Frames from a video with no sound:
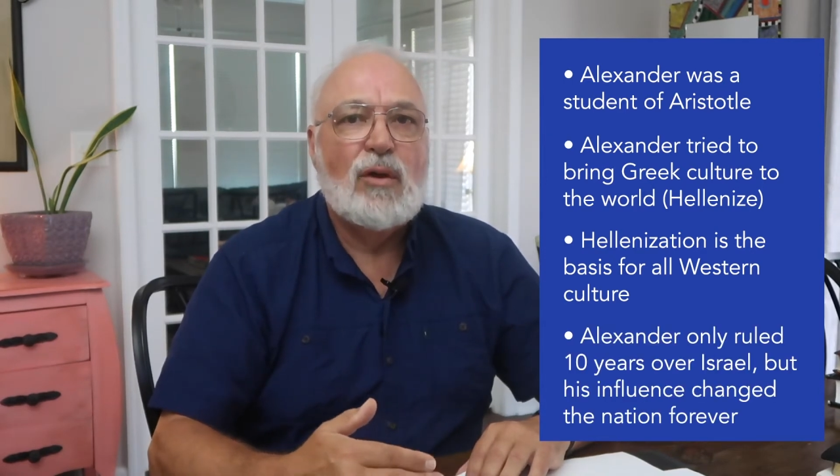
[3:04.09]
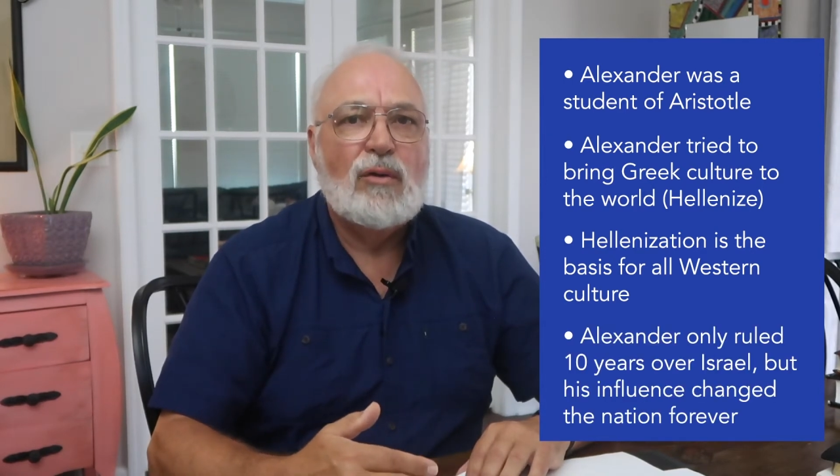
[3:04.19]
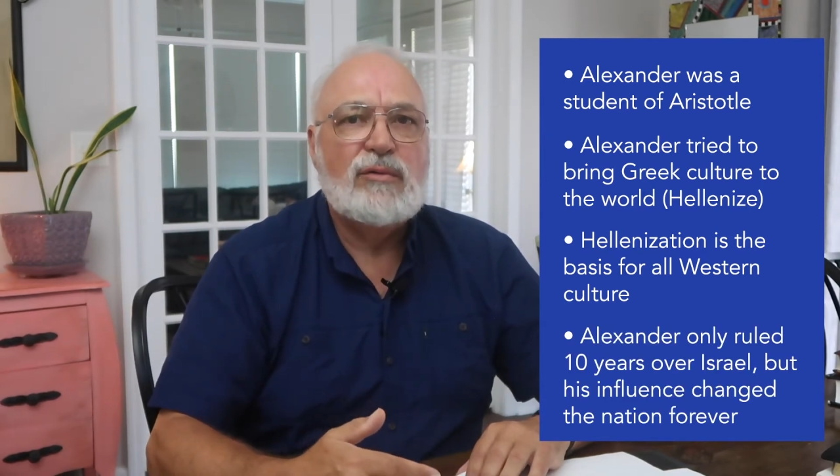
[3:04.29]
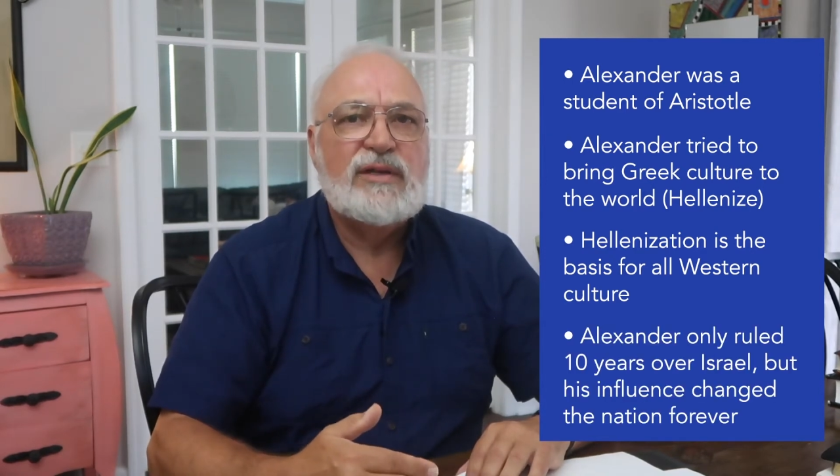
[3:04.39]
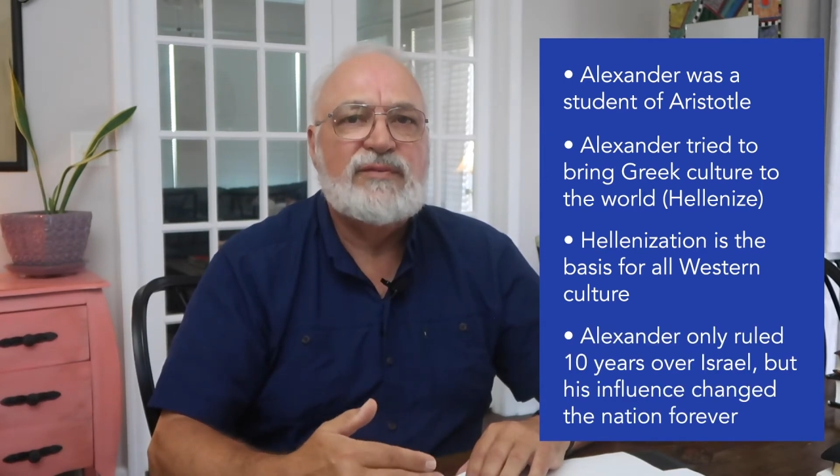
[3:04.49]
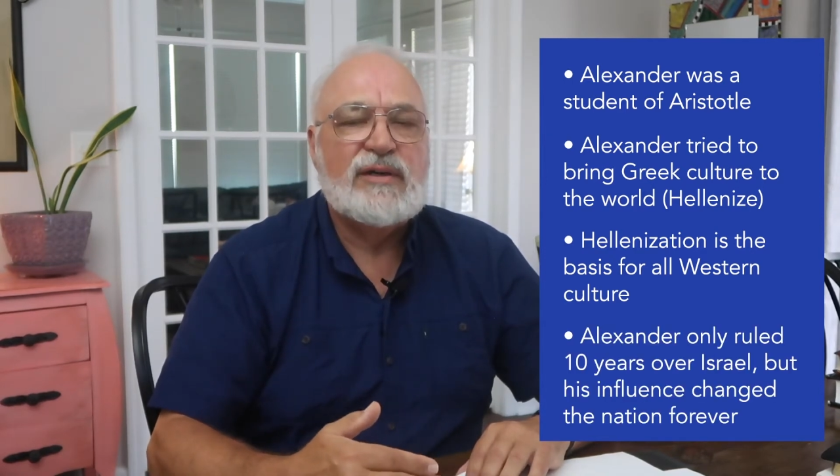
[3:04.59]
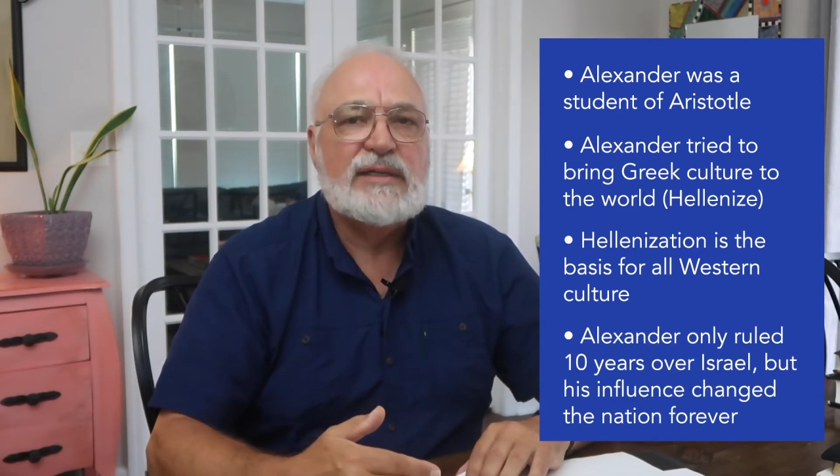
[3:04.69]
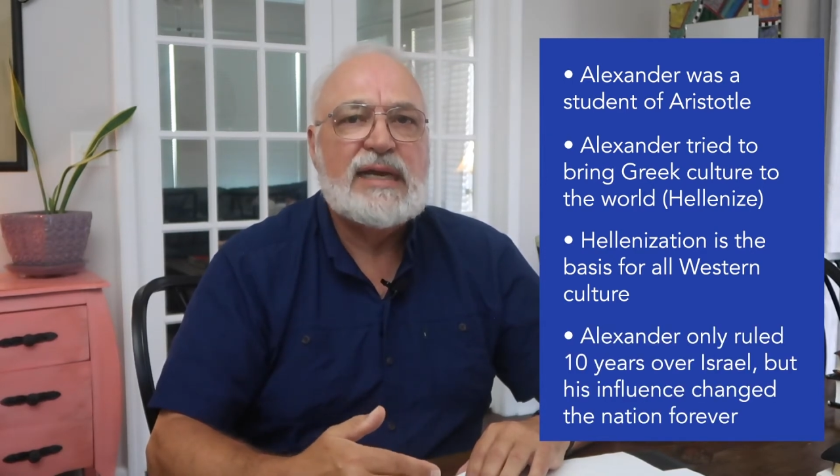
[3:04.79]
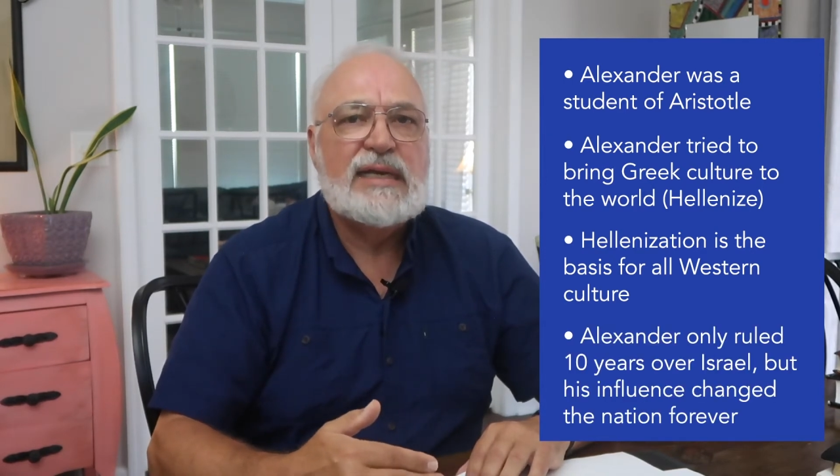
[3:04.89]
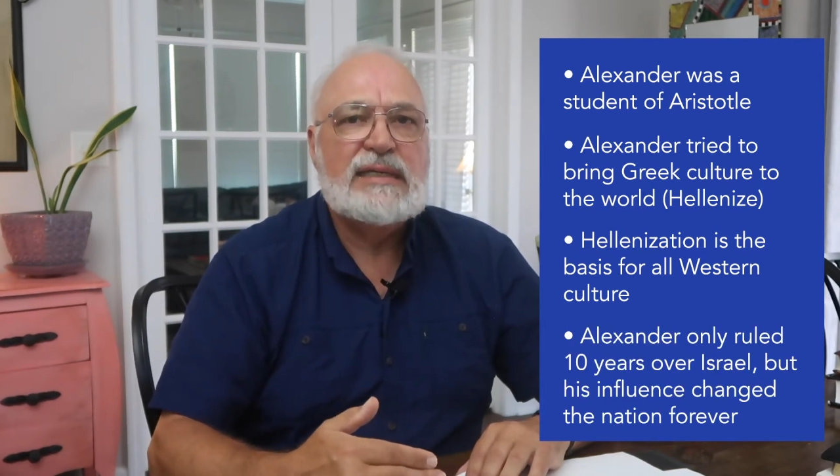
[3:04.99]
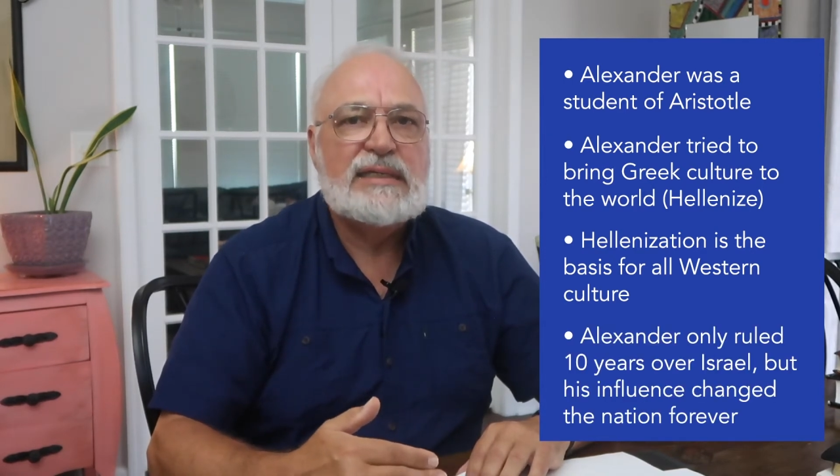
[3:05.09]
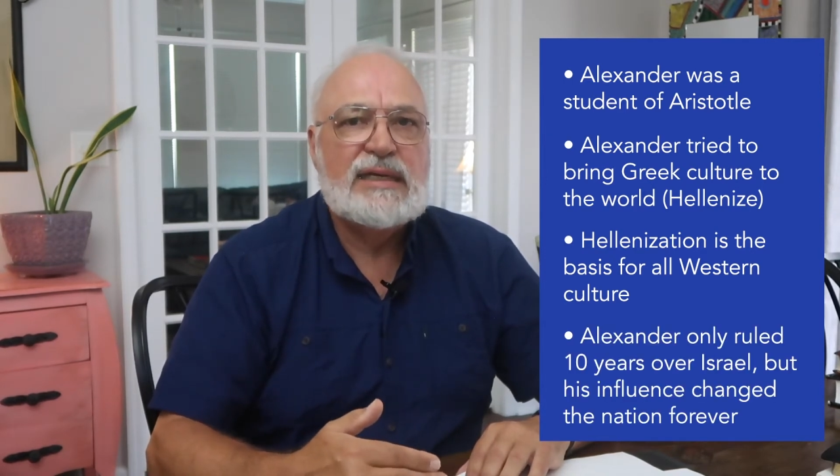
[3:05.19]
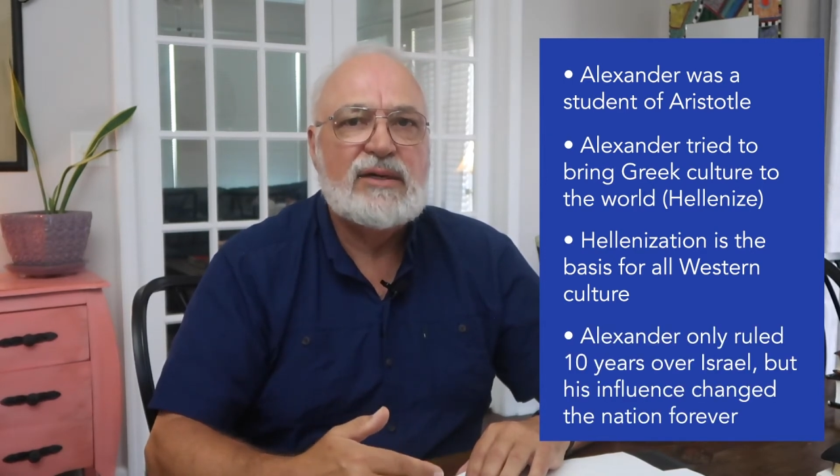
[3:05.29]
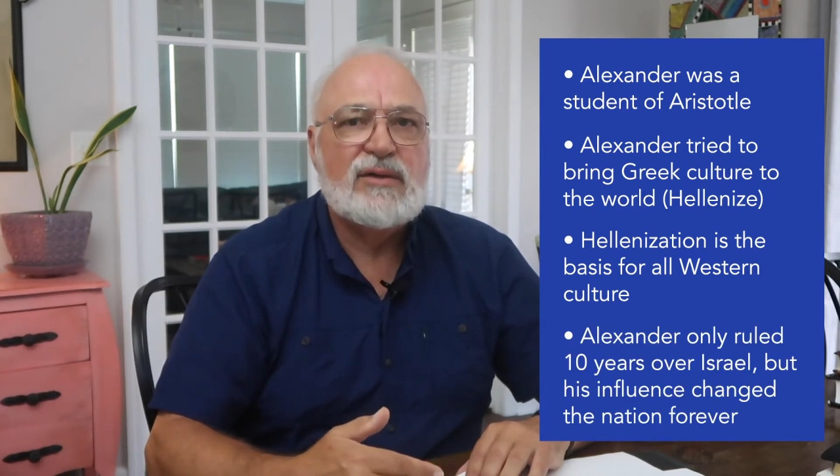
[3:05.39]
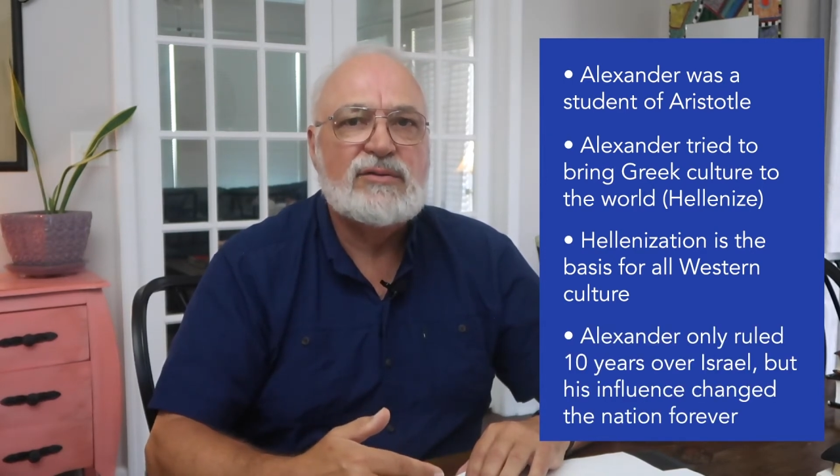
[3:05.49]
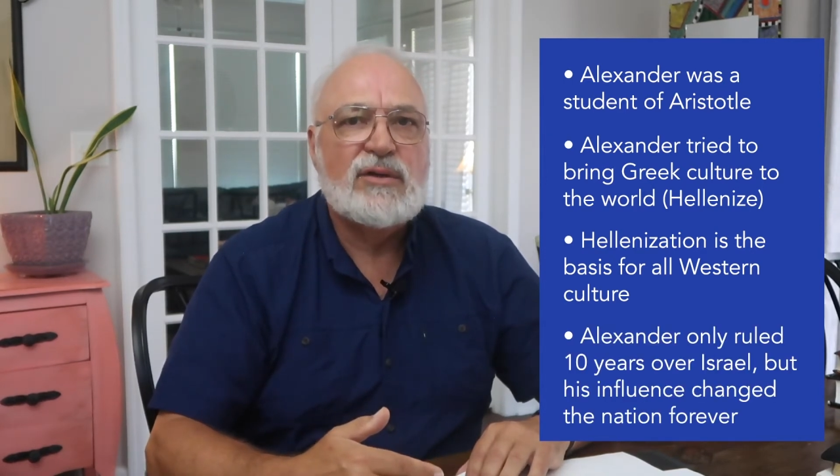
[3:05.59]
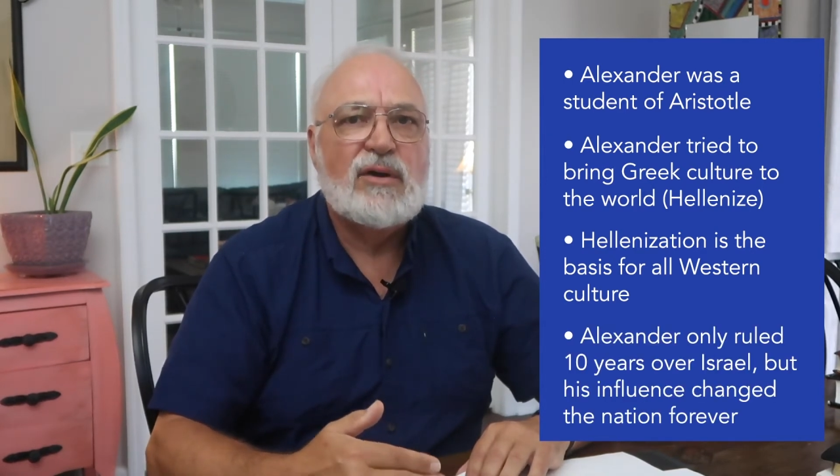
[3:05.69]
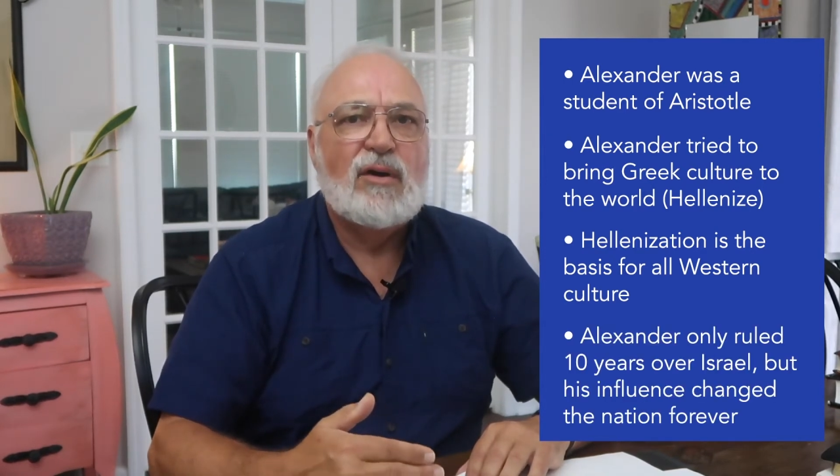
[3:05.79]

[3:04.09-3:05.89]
only for 10 years